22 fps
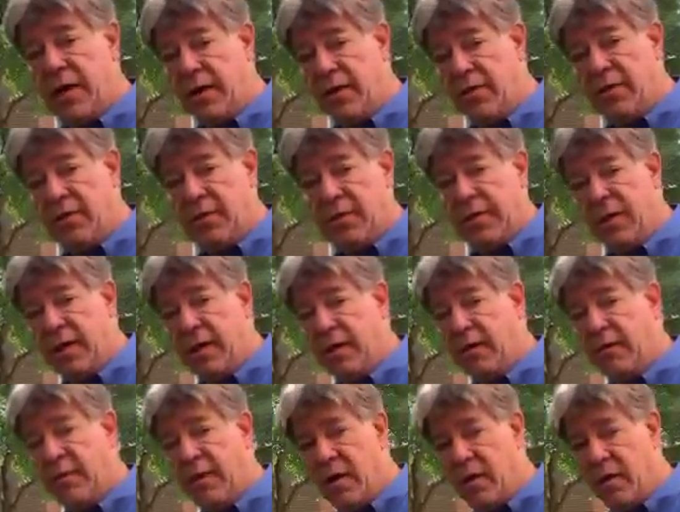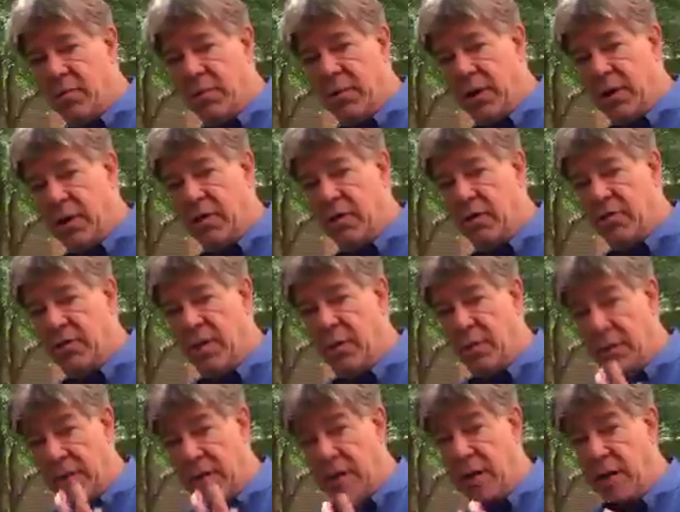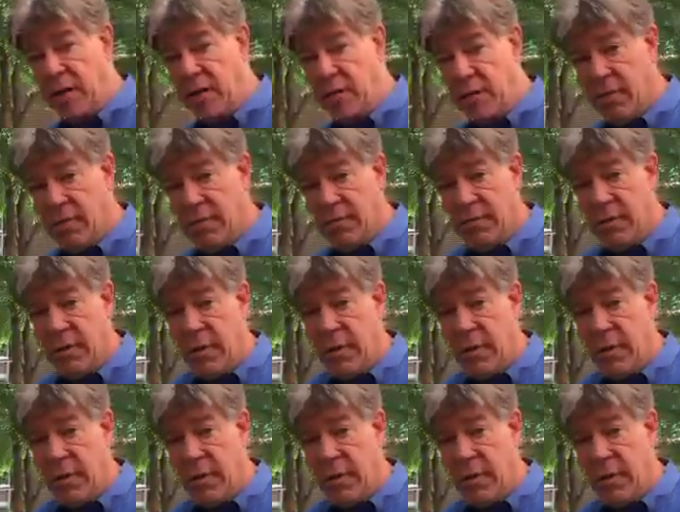in there digging around, picking those up and eating those.